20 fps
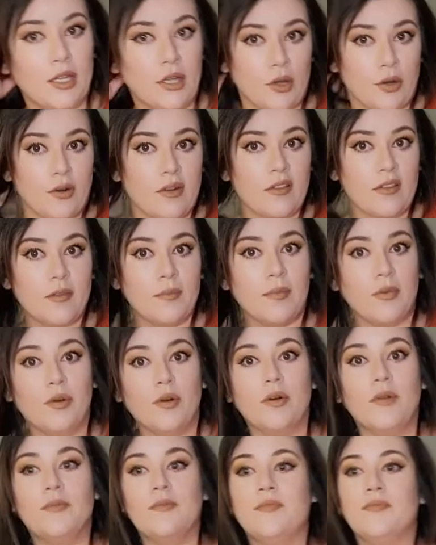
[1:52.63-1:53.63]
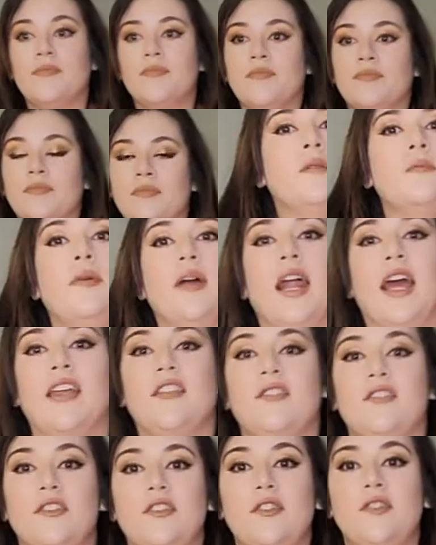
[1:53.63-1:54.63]
noticeable. But I
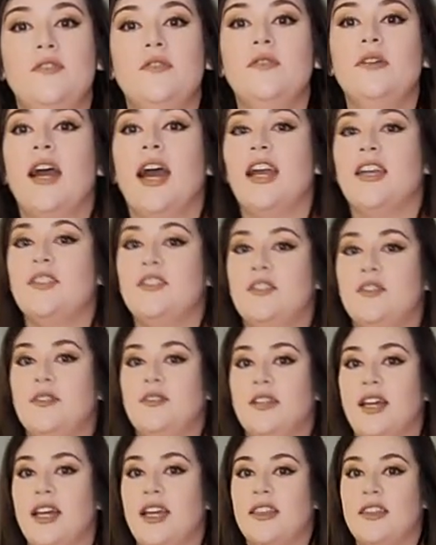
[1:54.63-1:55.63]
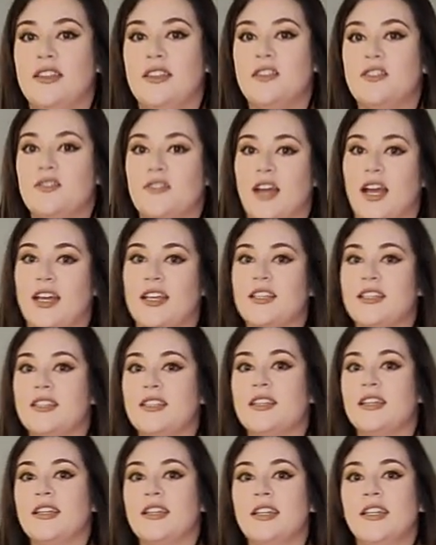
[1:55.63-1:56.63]
do, I do like this
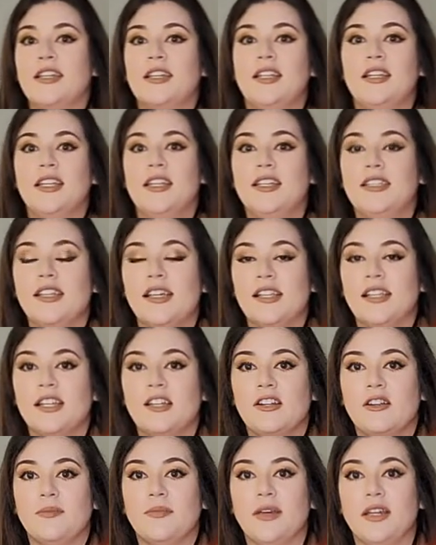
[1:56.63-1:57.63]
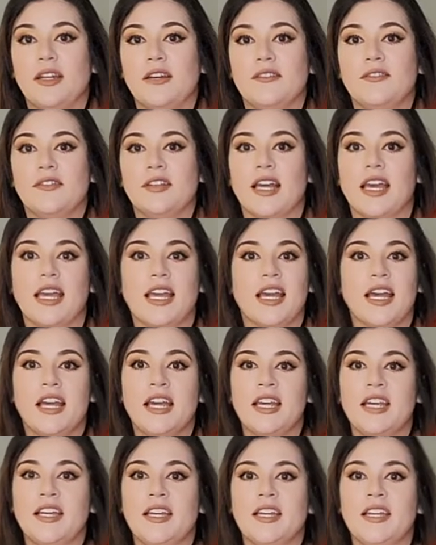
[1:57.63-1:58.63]
dress. Needs a little bit of like
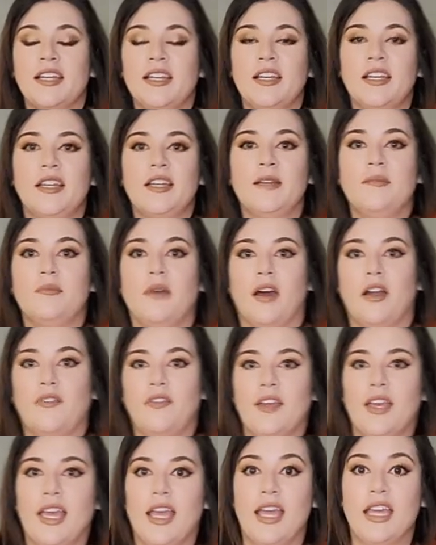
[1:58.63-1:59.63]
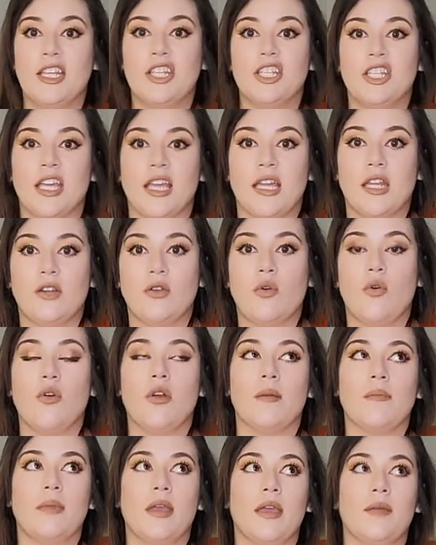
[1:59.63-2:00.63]
modification
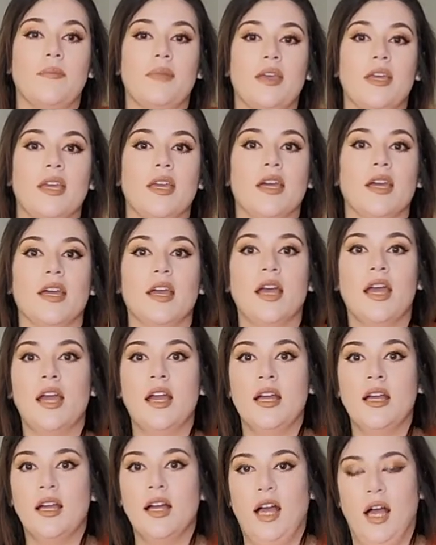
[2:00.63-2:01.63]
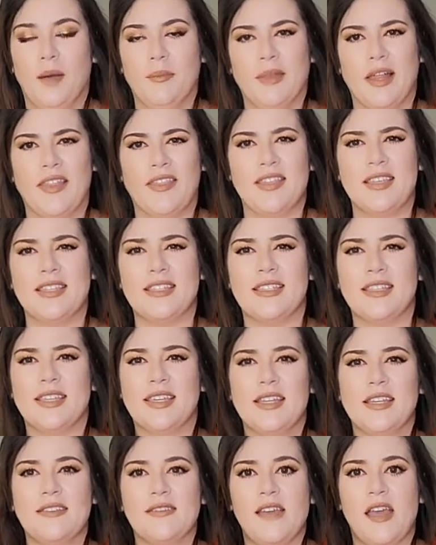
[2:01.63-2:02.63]
or maybe um, like the sticky